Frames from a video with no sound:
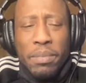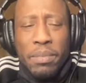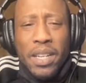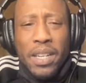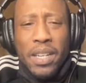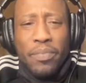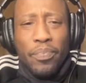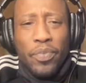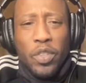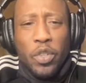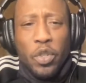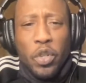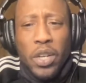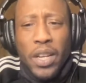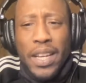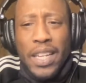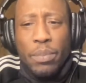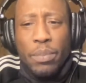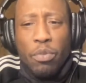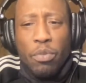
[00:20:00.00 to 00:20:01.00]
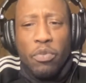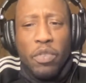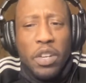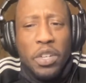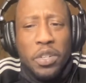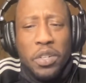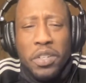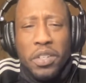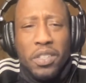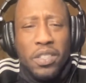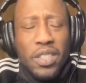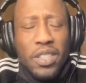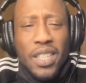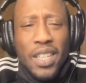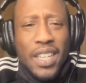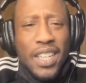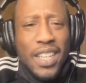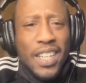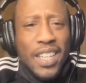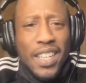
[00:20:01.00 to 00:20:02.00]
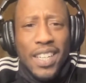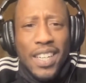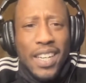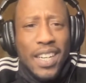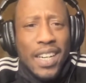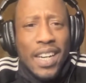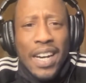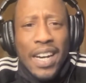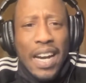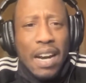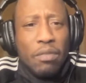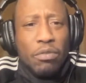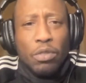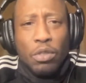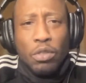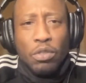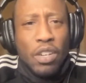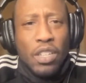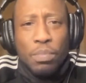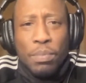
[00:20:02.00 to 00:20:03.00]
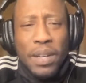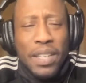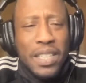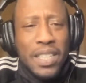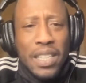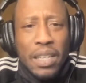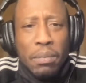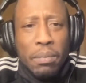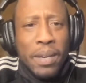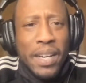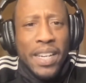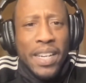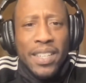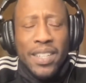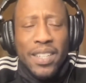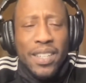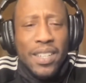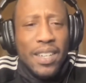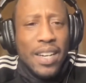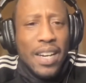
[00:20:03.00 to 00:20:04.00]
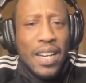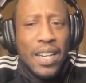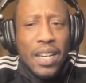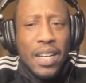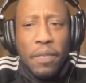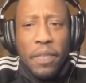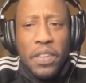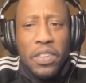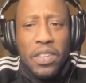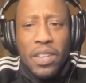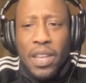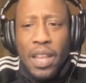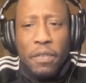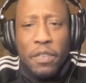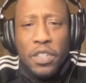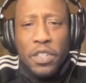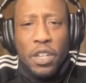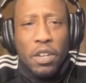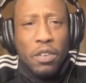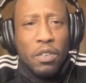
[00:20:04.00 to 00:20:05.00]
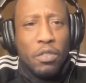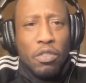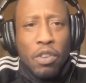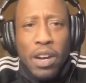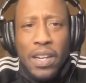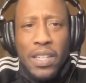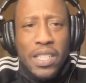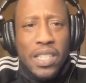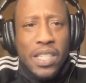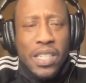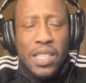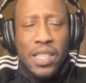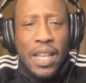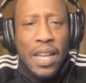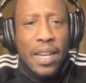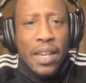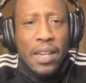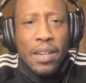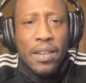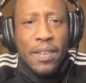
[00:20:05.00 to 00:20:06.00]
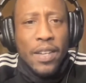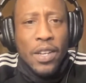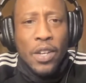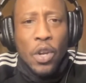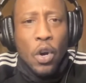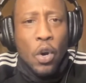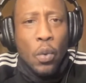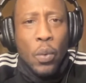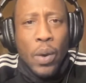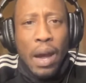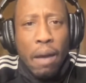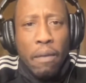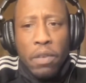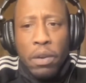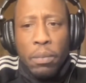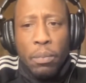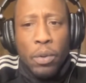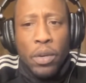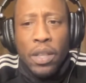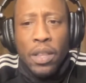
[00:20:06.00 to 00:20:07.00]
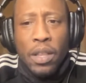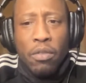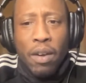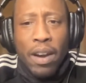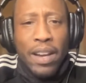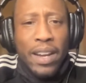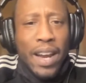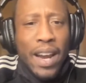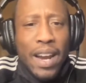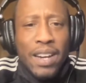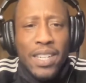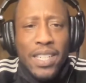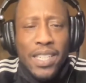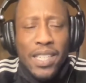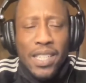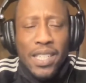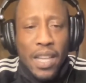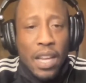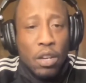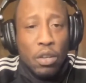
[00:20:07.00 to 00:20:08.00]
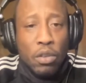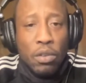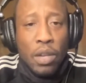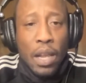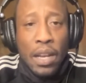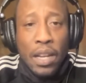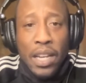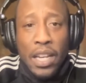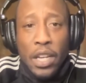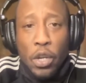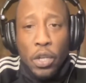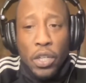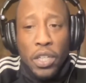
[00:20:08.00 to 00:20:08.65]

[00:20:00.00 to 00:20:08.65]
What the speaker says: I mean, surely as professionals, I have to trust my teammates. And if there's a deficit of trust, then, we have to put in the right characters that lean